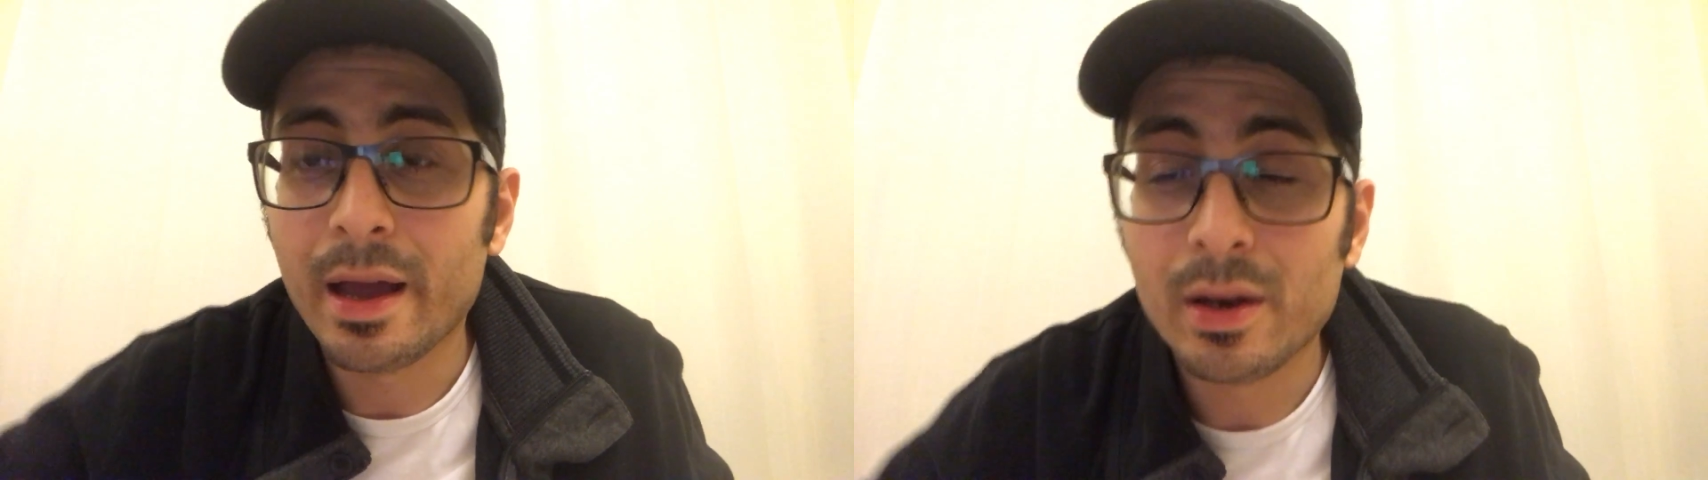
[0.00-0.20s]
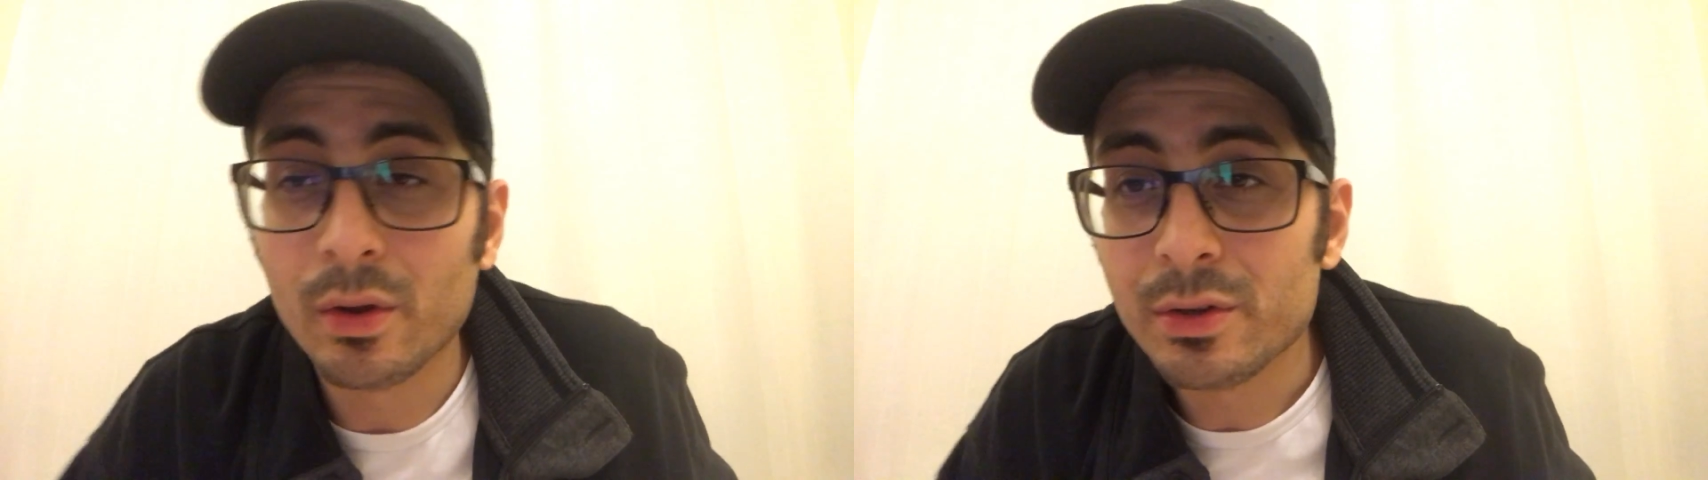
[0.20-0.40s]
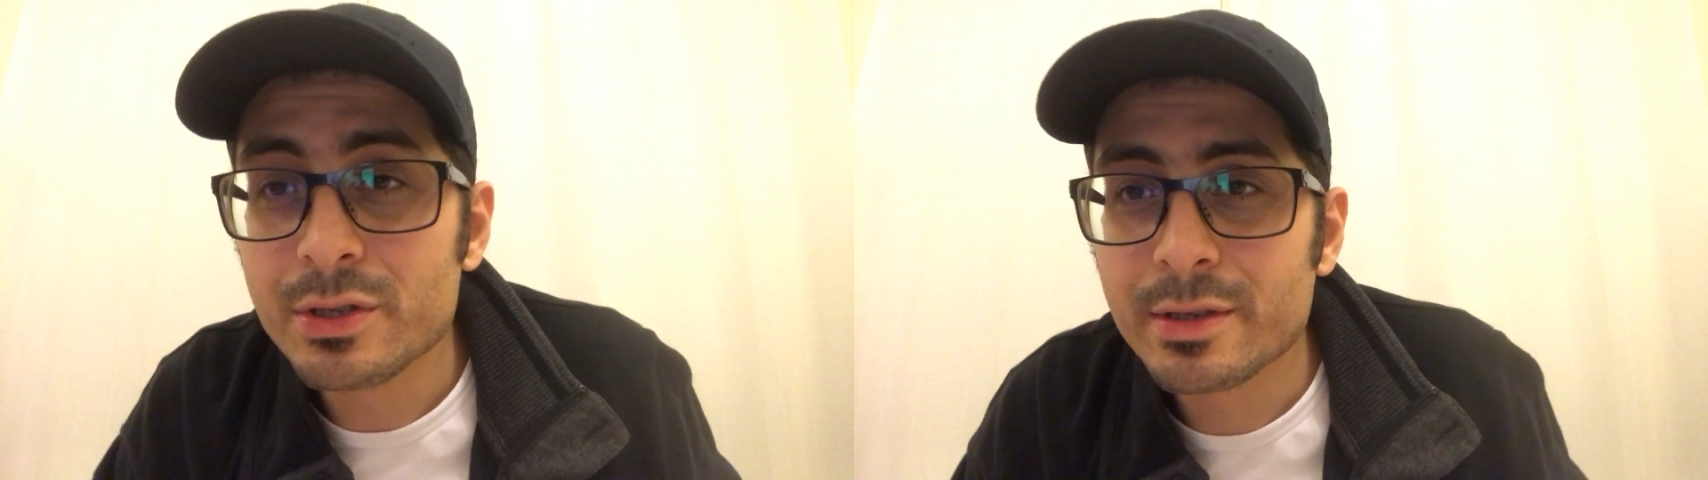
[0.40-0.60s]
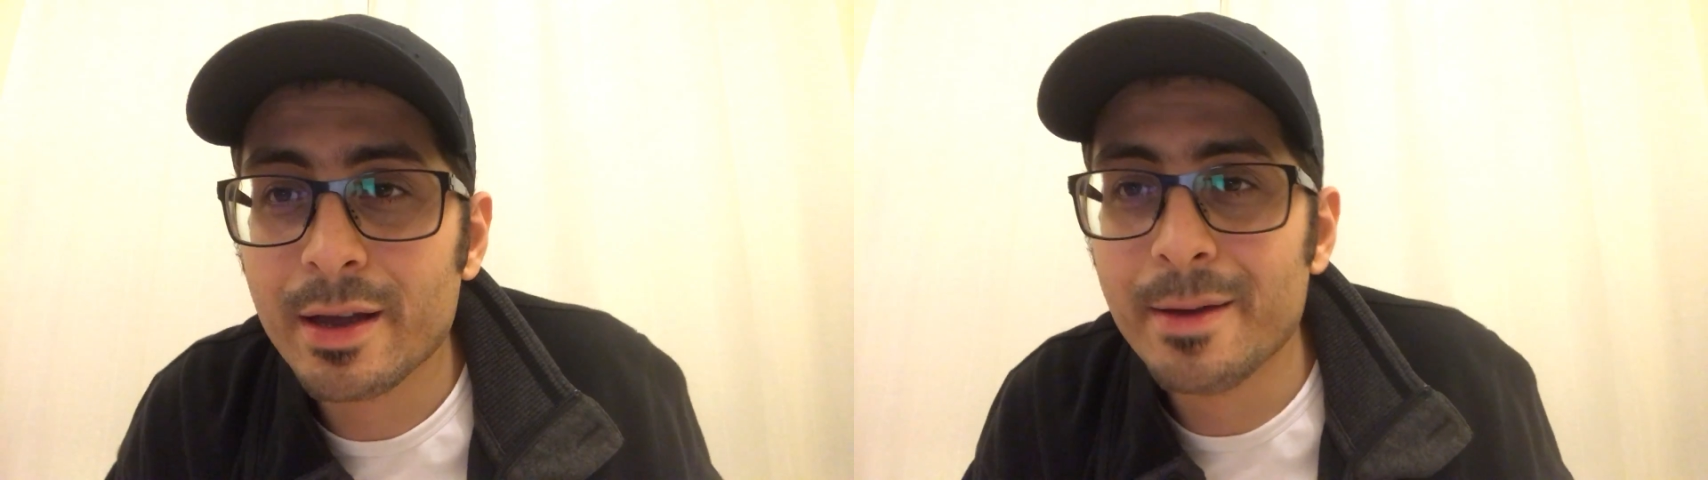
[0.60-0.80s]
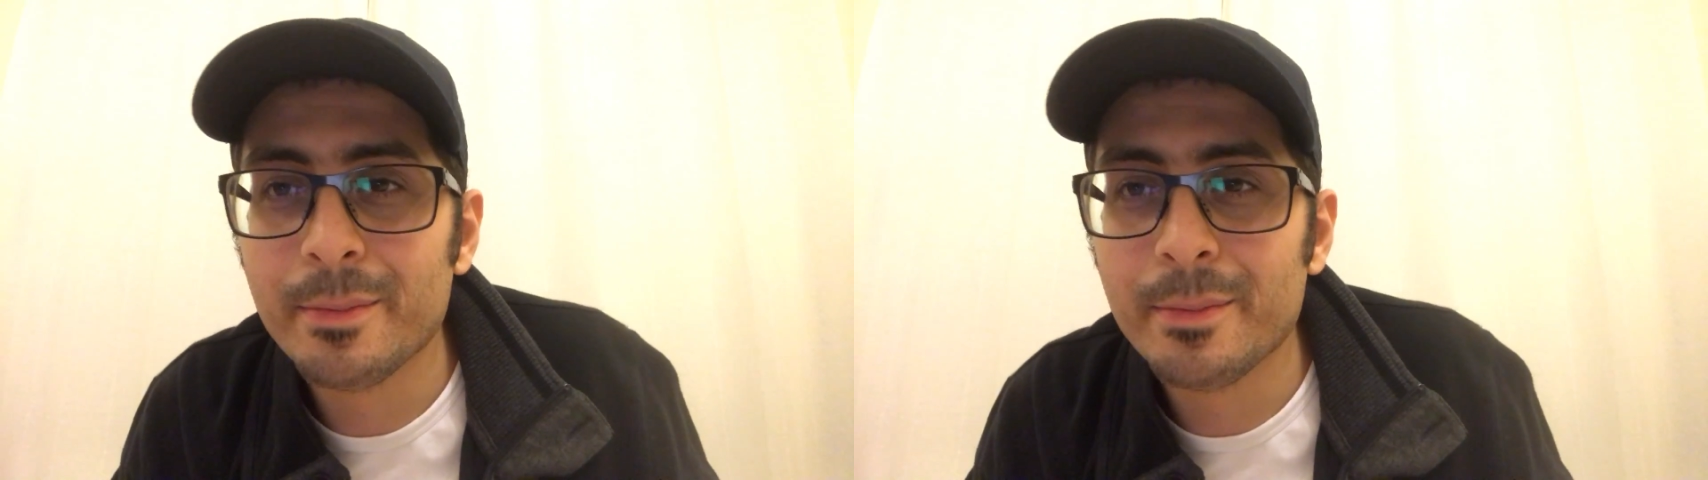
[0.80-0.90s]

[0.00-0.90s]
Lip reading: launched